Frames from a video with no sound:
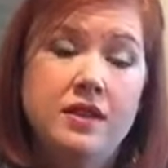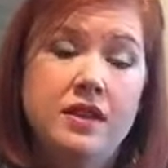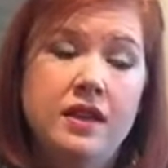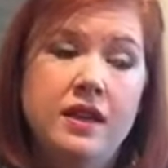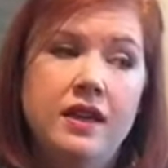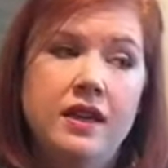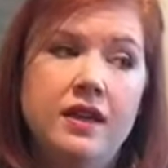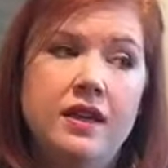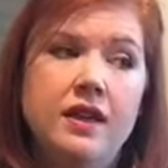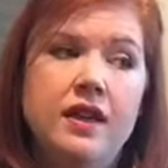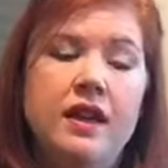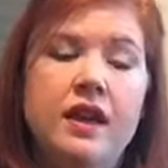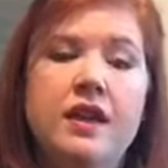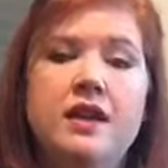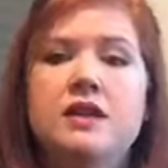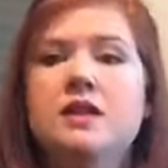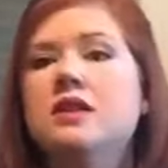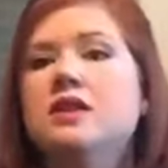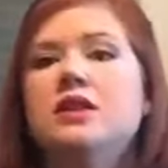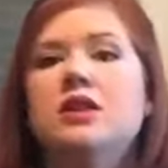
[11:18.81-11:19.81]

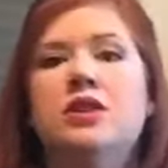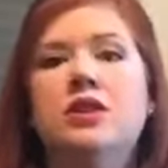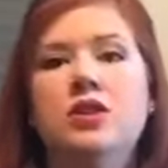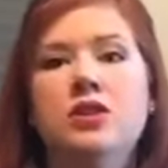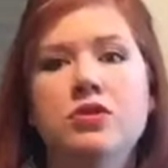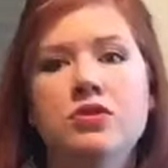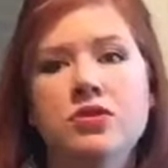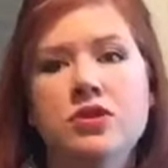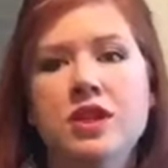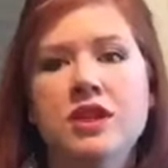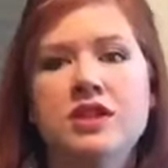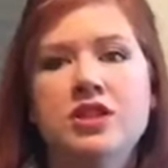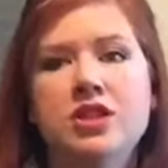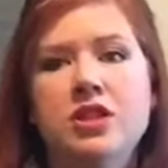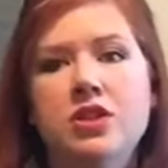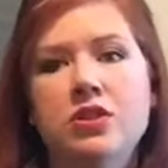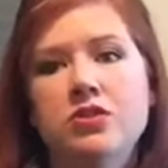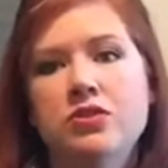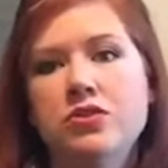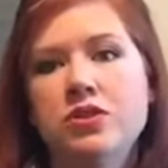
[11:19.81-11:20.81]
It's
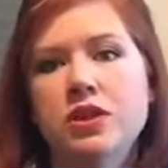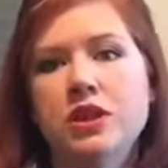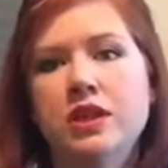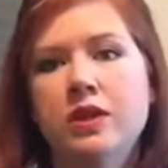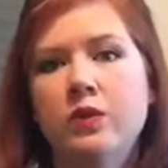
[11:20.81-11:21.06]
usually